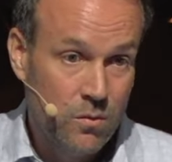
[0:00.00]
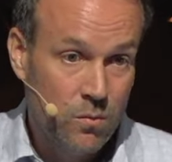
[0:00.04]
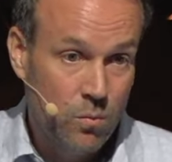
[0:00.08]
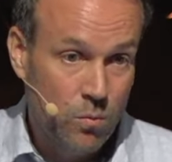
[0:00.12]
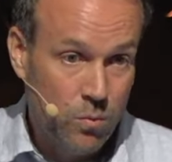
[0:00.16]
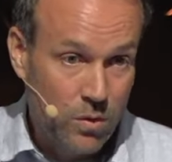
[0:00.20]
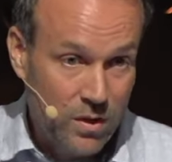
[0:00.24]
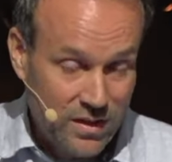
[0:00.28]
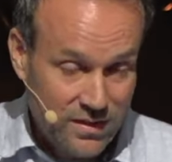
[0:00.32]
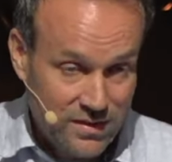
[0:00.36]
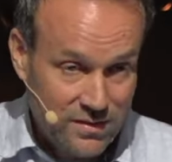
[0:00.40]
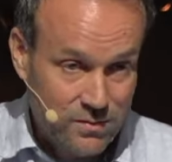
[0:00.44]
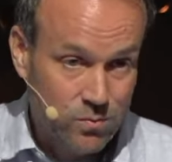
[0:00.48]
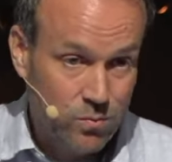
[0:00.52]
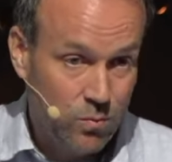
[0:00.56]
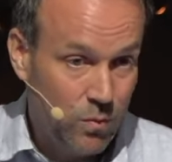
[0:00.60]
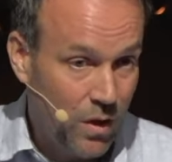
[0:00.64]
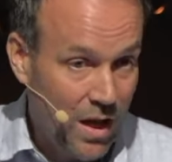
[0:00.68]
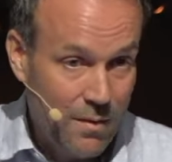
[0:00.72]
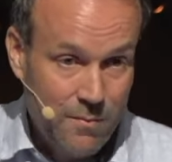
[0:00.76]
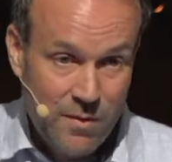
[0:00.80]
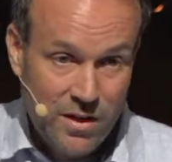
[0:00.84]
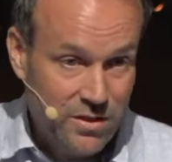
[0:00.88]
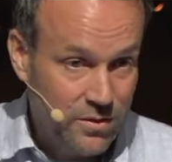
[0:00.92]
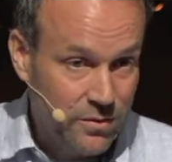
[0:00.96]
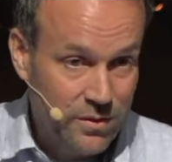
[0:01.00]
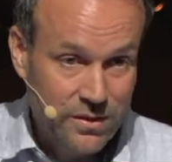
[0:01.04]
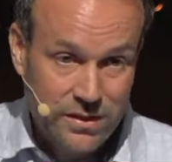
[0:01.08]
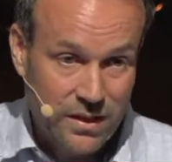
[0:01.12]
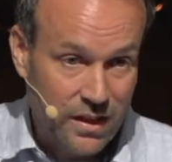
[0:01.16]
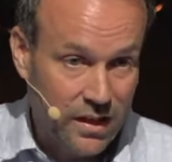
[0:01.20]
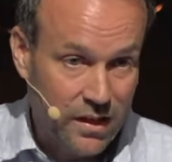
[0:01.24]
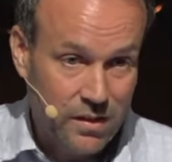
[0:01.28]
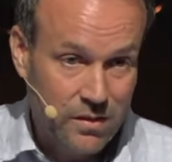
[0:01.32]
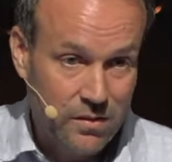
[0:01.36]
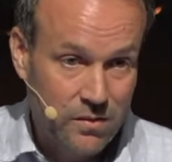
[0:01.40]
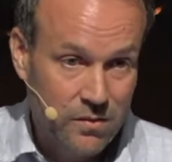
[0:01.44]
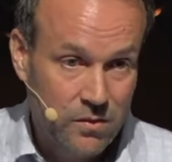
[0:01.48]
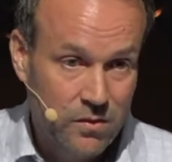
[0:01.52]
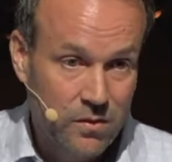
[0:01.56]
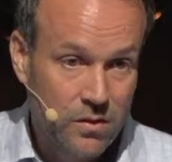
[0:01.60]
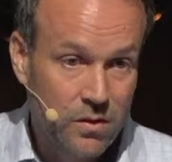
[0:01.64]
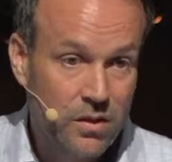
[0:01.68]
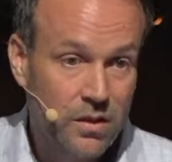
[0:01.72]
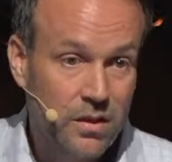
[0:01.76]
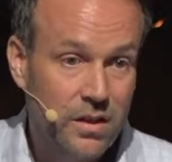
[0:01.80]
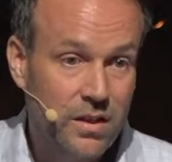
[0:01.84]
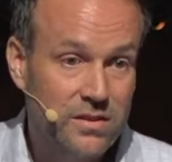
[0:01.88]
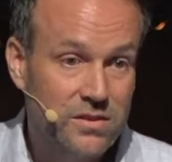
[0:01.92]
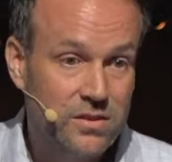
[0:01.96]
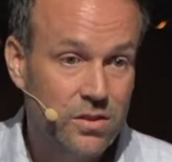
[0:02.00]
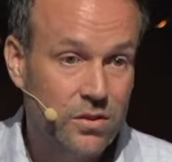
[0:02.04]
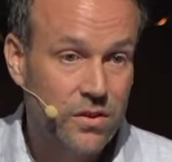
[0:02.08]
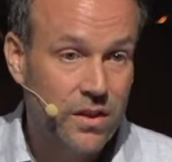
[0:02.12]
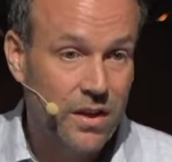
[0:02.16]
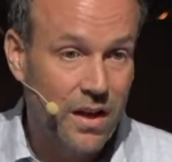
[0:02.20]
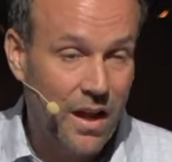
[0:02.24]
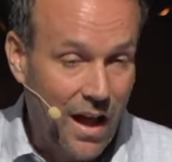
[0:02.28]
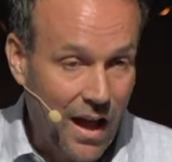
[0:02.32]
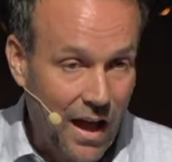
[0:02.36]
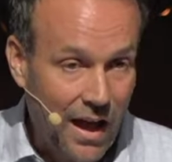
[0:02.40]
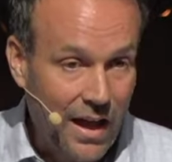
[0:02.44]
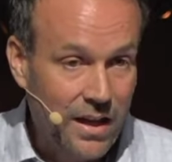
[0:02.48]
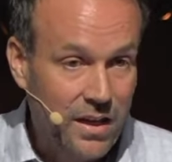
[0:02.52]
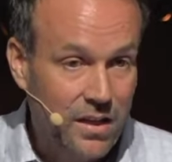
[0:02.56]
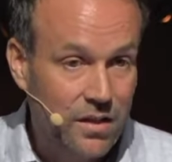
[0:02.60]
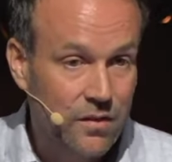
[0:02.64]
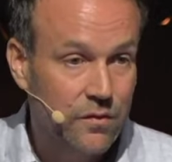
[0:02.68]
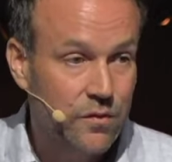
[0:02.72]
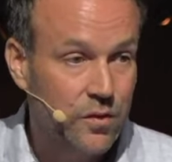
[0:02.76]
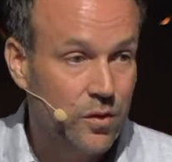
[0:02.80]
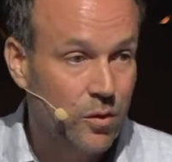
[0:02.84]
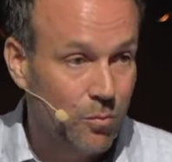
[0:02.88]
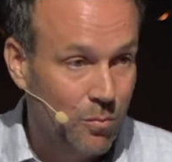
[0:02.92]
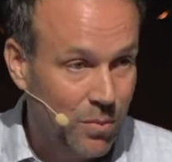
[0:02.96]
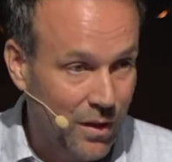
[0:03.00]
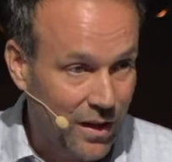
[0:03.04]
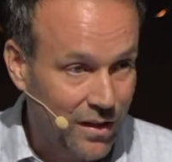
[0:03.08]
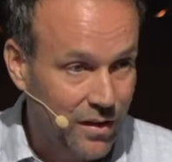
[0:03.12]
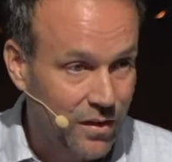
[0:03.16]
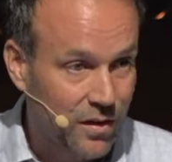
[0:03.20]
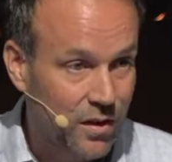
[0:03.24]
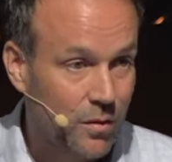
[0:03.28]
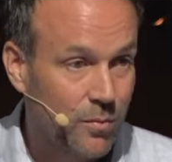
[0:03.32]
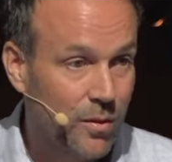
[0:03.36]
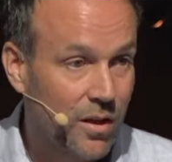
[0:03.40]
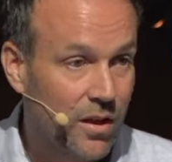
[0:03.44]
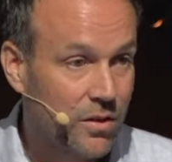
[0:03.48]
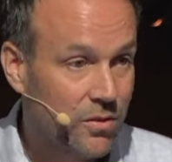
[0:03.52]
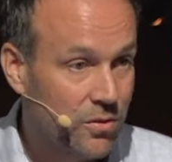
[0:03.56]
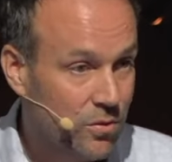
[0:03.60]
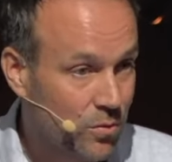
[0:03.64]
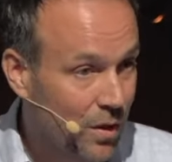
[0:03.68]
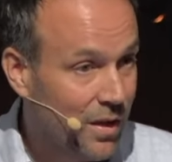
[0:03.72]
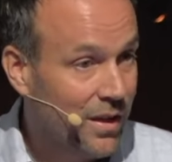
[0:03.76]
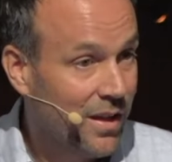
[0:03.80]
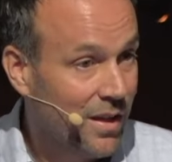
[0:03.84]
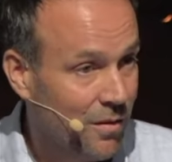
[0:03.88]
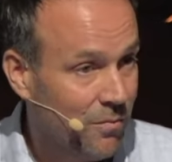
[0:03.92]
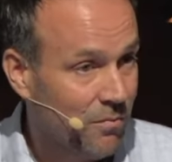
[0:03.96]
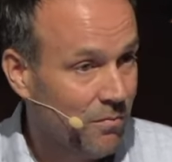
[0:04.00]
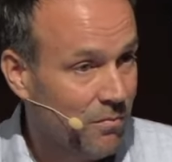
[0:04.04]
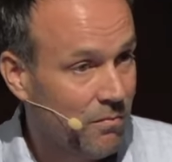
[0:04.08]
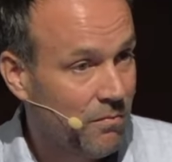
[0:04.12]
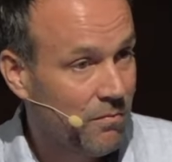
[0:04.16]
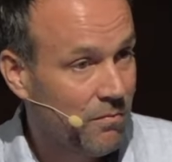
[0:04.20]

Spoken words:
Why am I doing that? It's so that I can feel better about who I am.